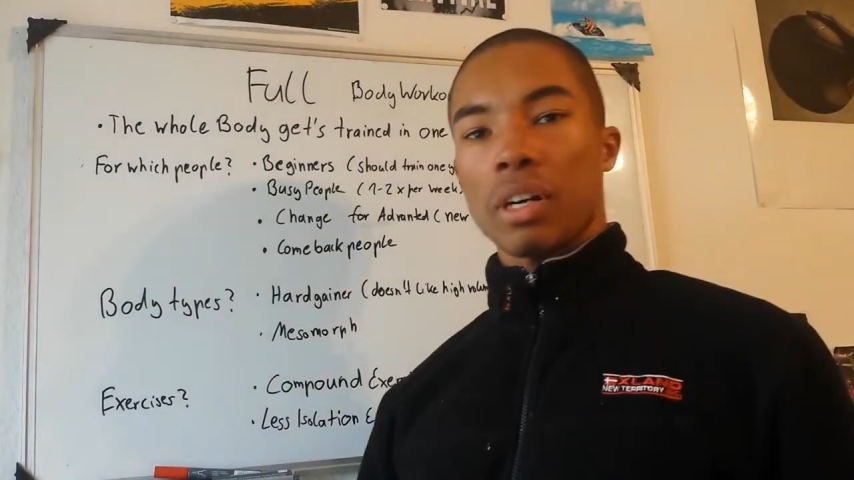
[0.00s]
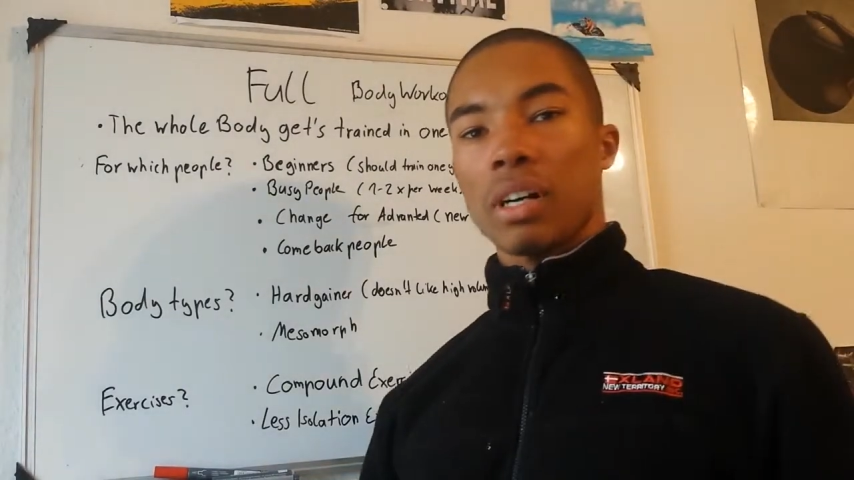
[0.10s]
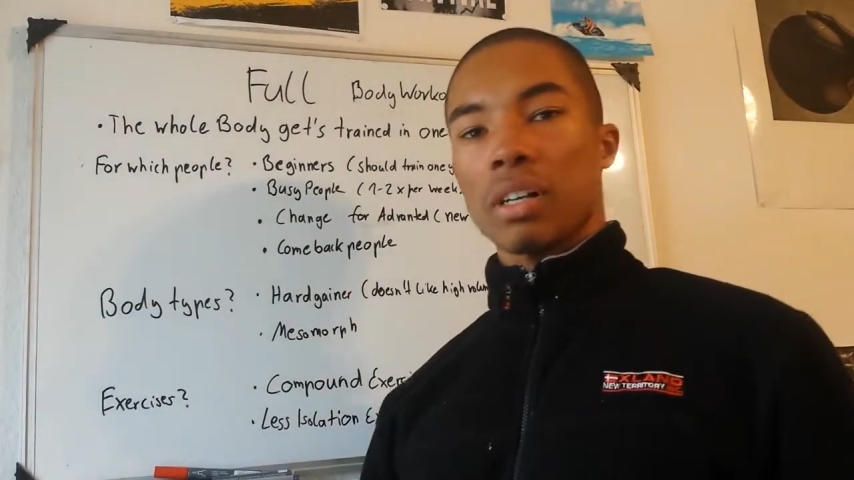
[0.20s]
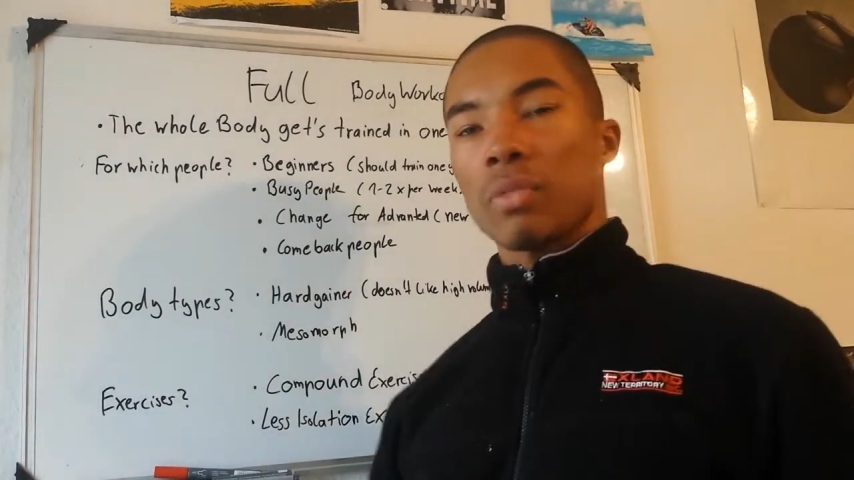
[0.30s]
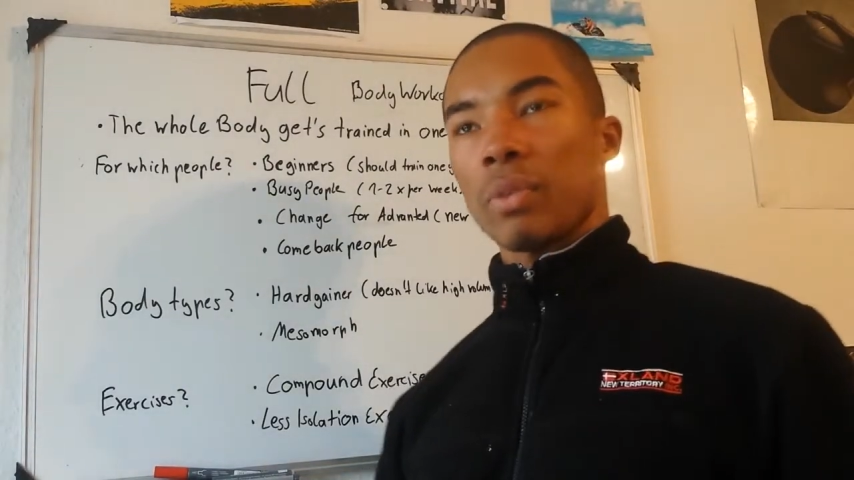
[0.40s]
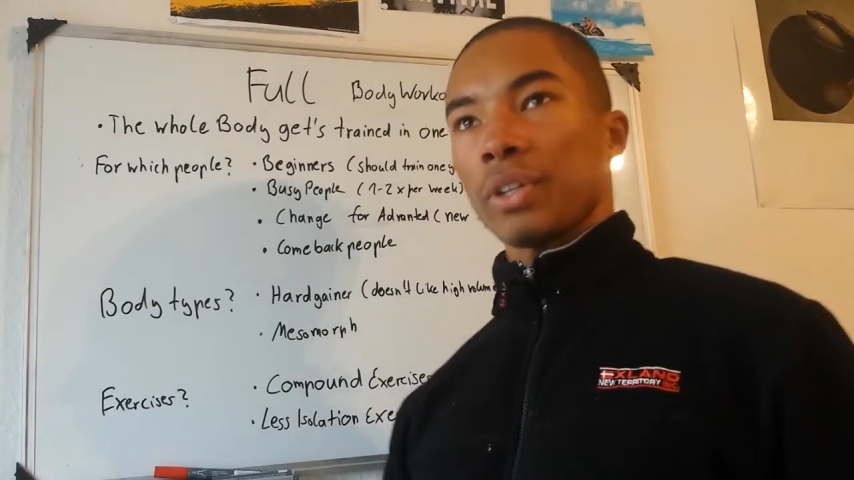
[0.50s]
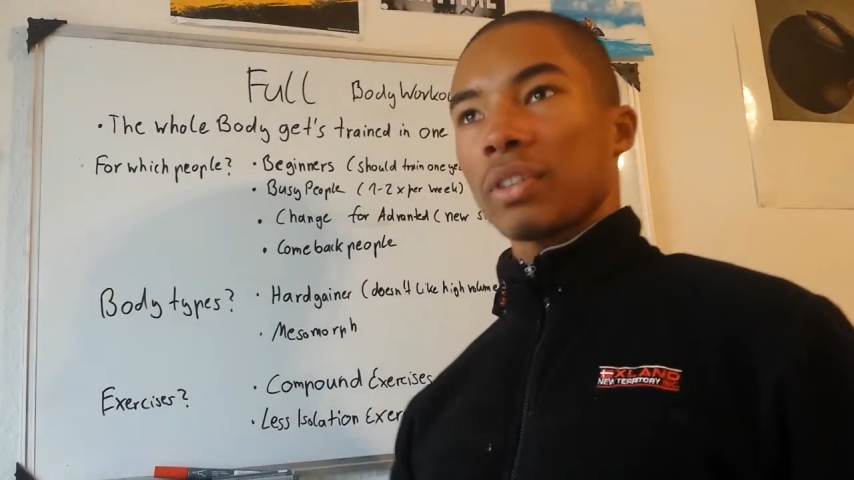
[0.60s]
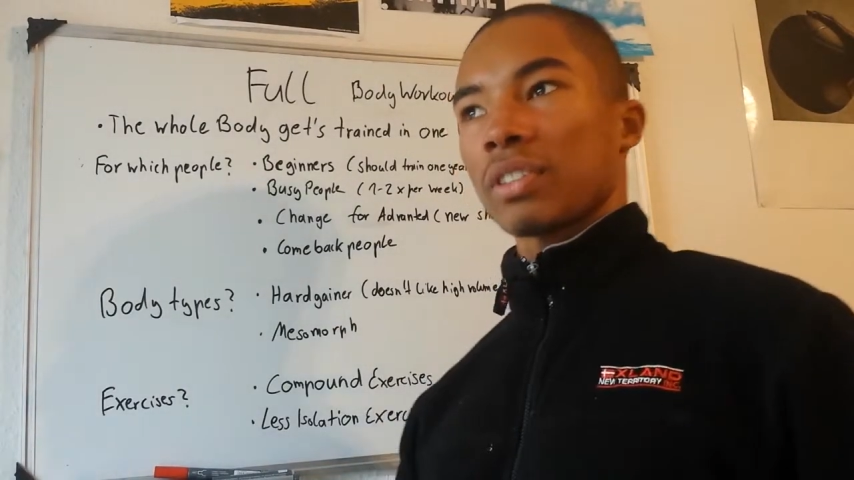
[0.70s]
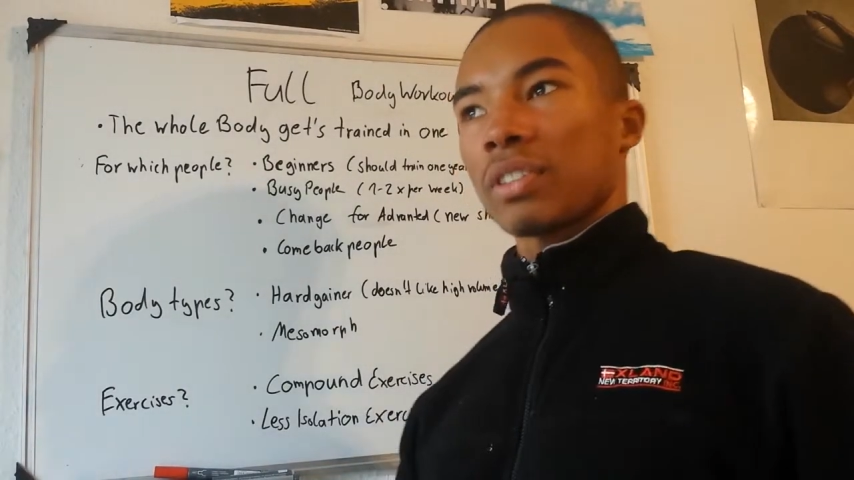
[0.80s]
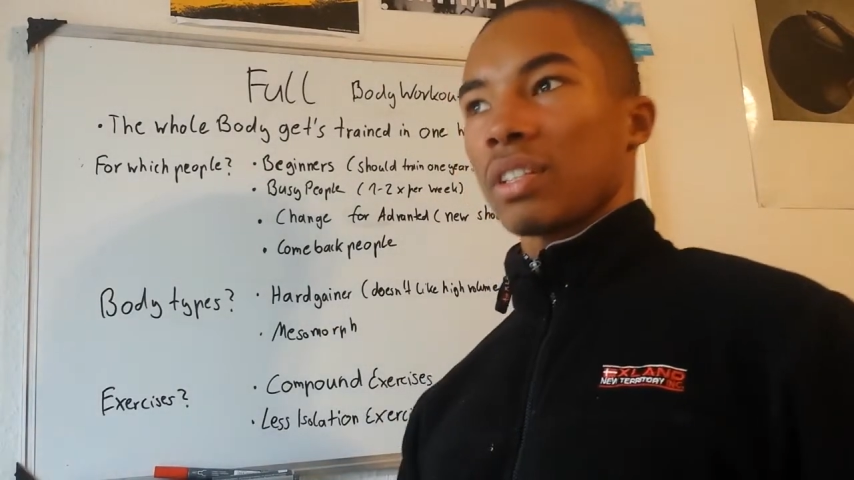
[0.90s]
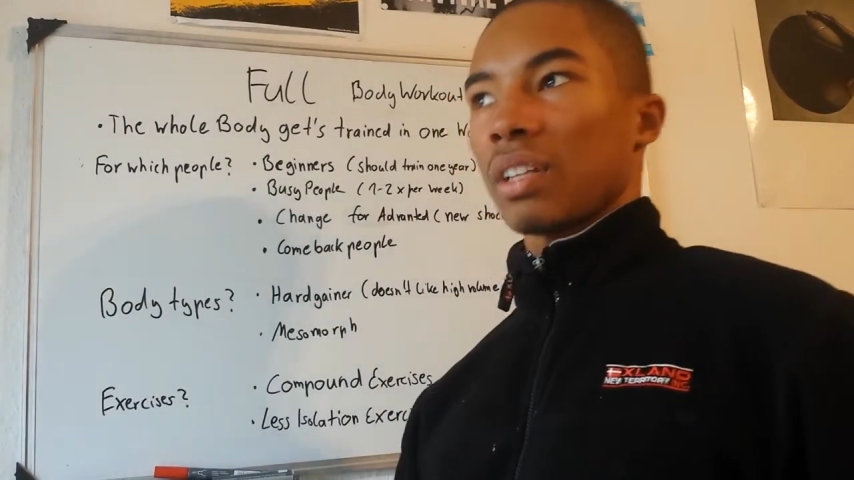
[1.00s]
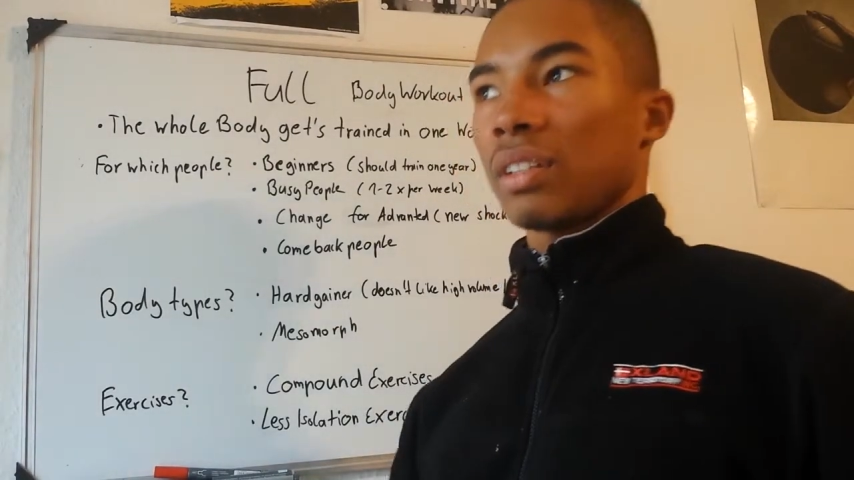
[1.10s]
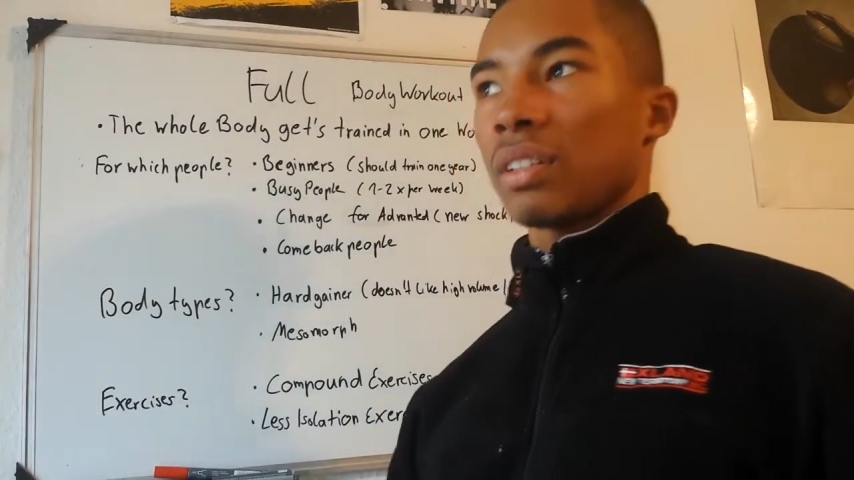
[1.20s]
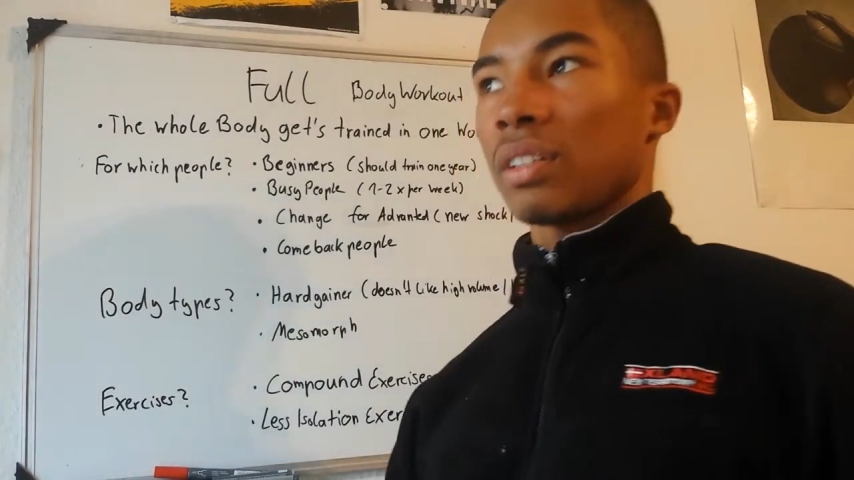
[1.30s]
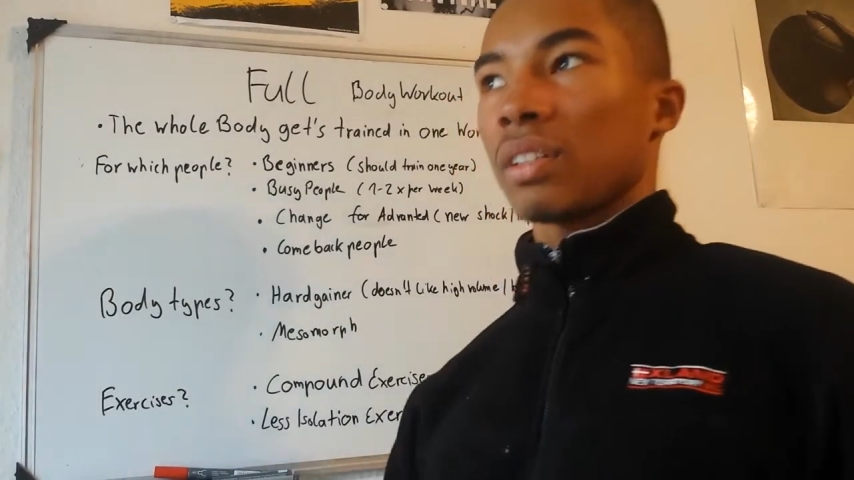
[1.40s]
When not, then
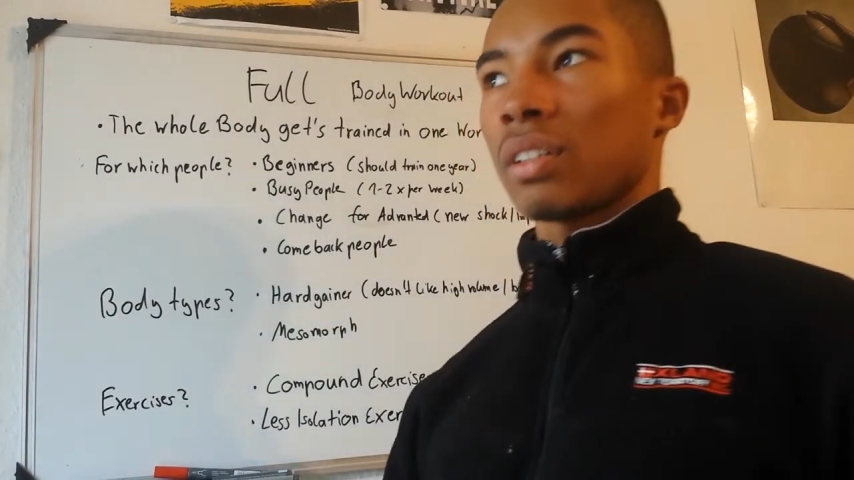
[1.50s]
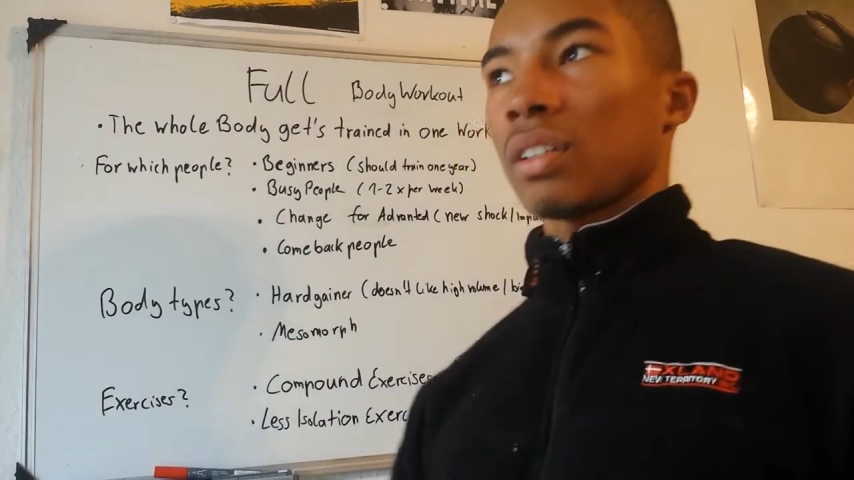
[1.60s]
you